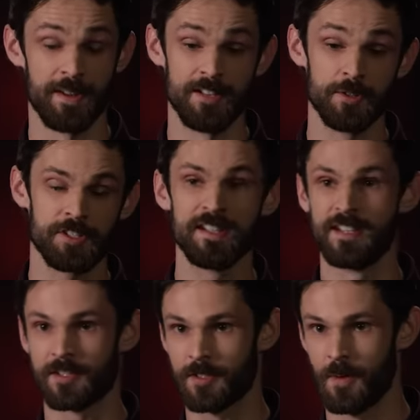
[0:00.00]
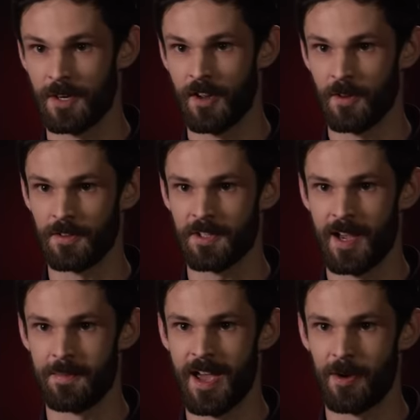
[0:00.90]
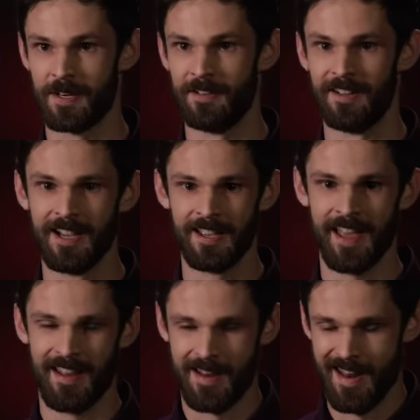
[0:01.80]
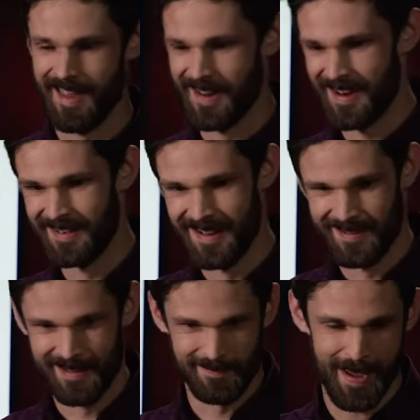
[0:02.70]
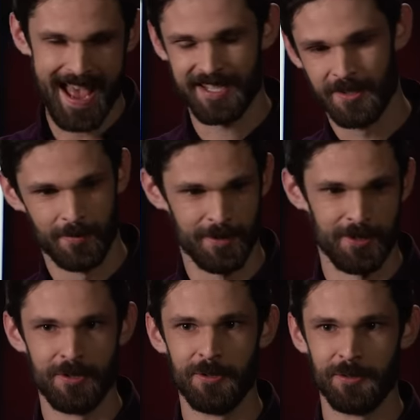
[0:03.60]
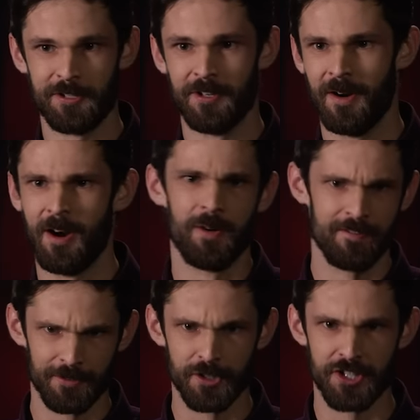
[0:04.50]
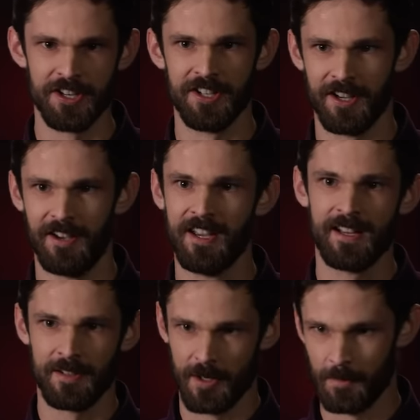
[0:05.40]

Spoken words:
I mean, you see this going on all the time now. And it passes over the news, you know, oh, in Virginia, you